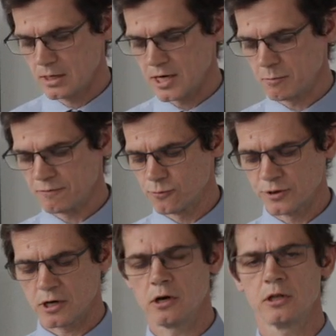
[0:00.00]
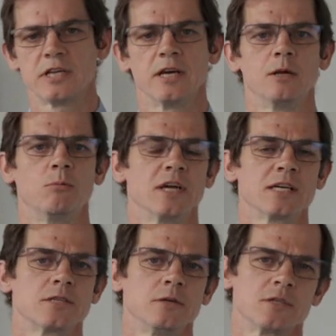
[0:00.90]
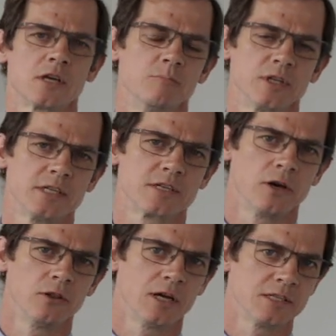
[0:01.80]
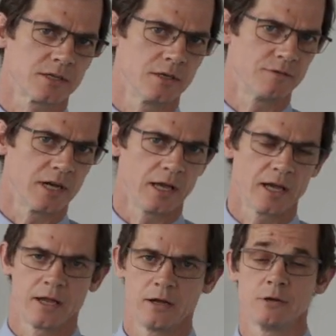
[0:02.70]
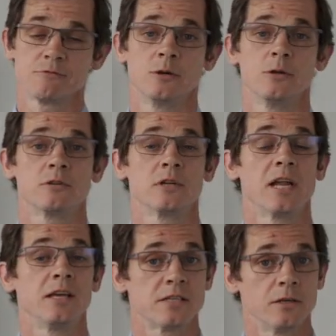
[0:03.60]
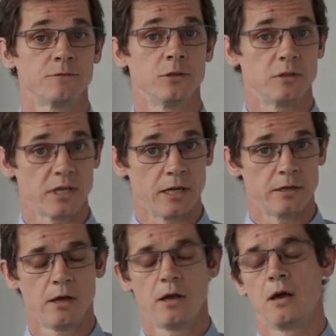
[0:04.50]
Now, before the holiday, we asked you to complete an online survey, and over 180 of you did.